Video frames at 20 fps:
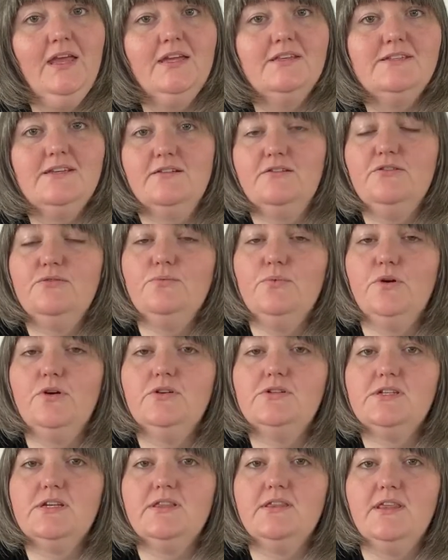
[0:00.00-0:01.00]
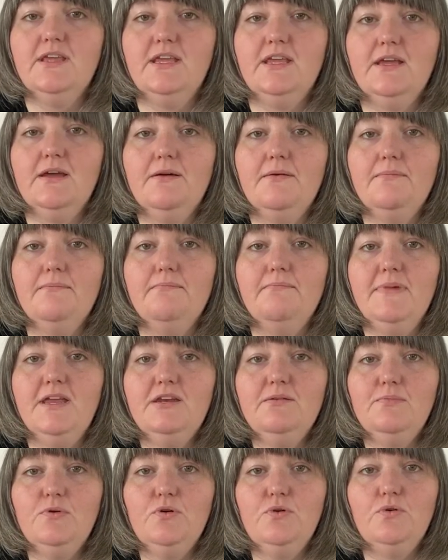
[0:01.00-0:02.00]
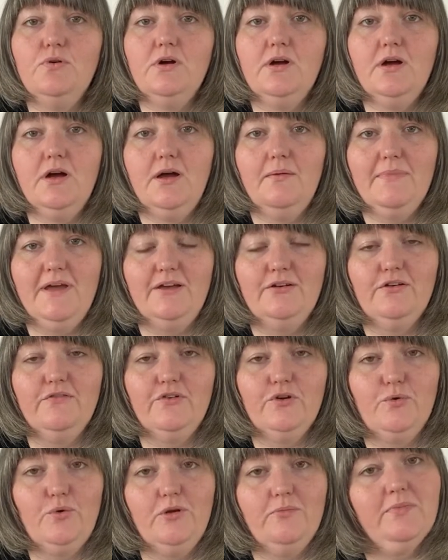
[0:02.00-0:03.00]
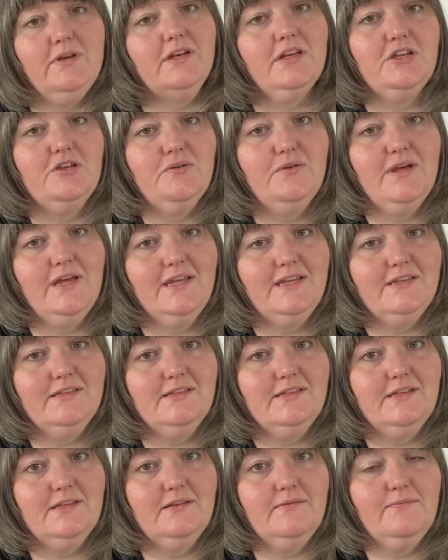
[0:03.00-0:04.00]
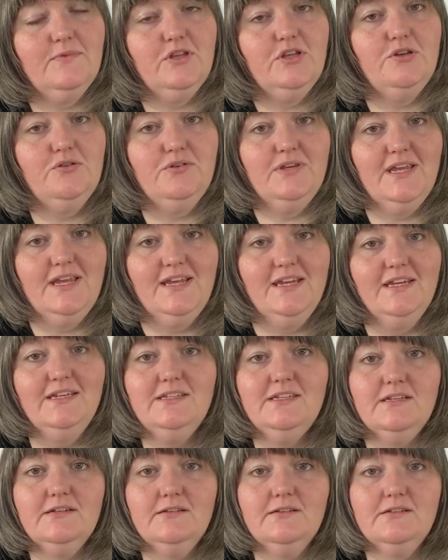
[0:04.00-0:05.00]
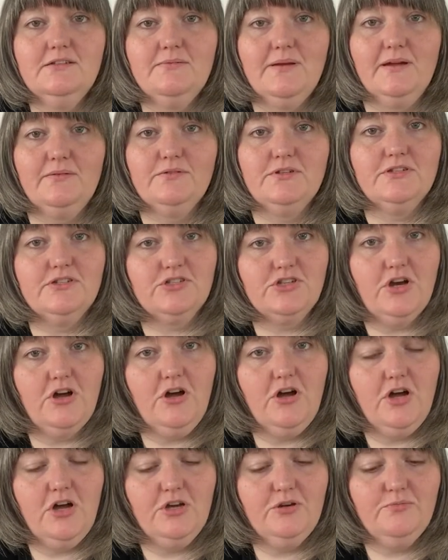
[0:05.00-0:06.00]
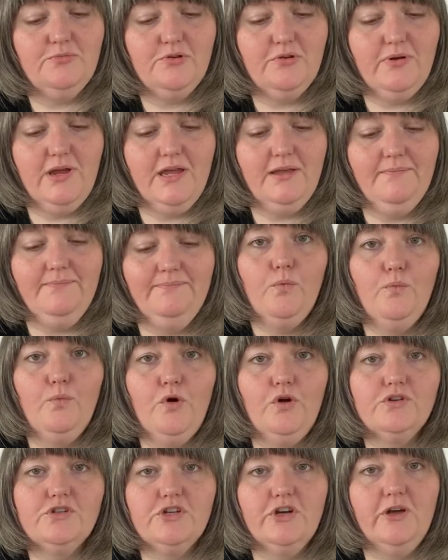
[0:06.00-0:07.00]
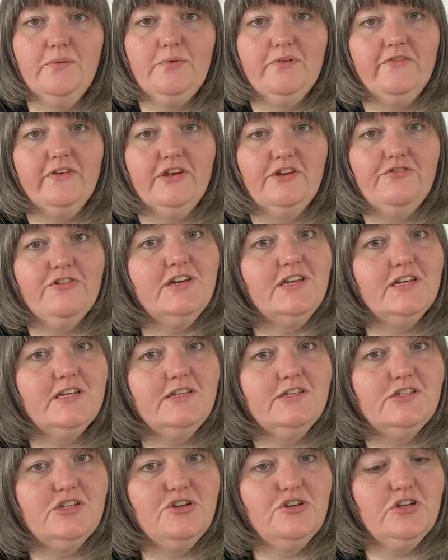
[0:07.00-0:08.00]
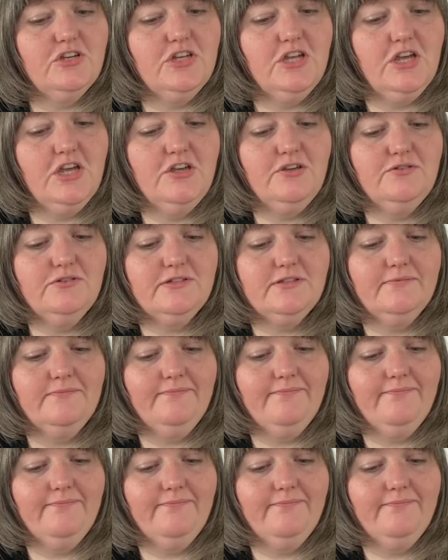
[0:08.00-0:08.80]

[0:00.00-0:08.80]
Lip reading: tell you what the minimal amount of equipment you need to be able to start home brewing, what type of ingredients you can use,